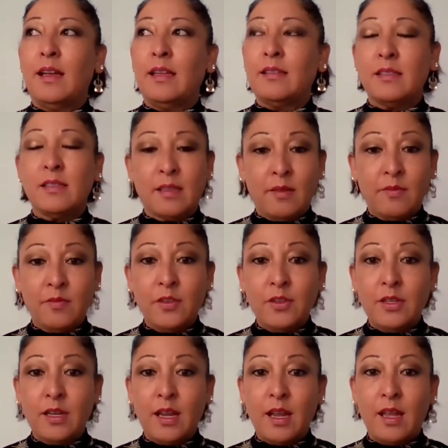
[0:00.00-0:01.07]
and
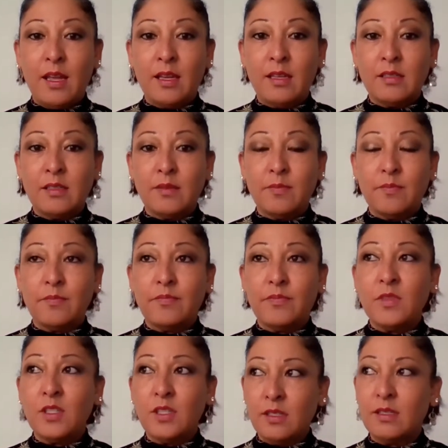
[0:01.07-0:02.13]
discomfort, and
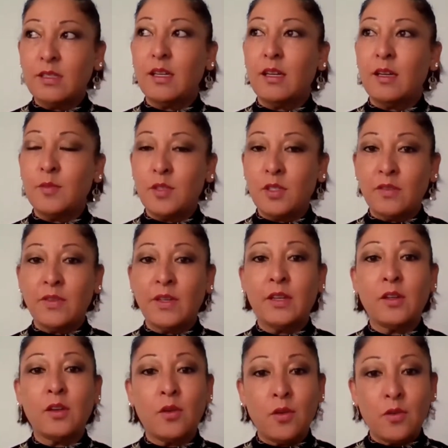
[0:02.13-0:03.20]
just observe it
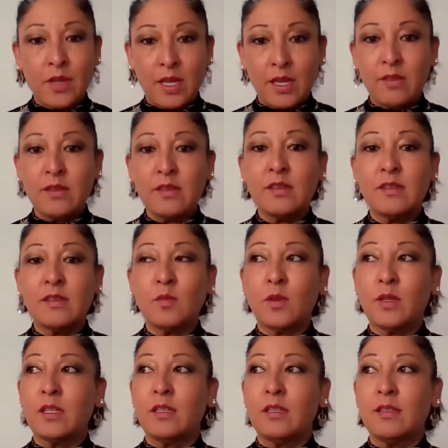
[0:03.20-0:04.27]
and go, okay, this is
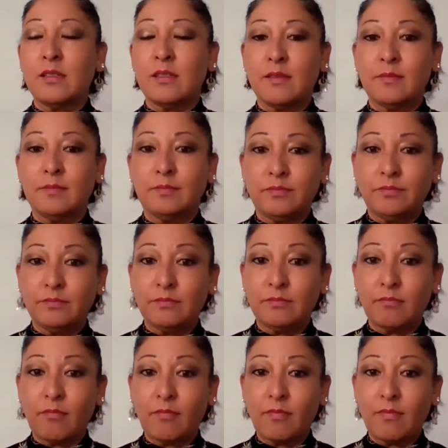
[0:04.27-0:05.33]
what it is,
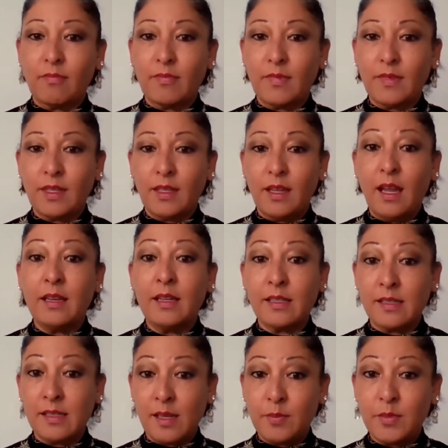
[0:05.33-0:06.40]
and
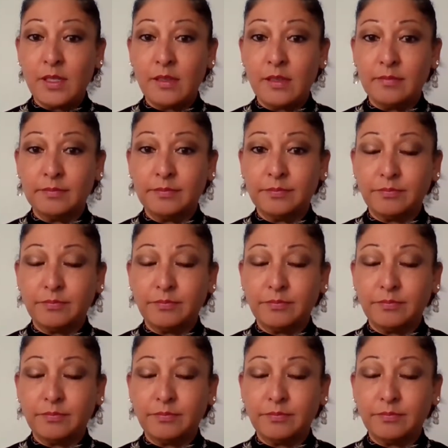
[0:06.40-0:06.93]
accept it.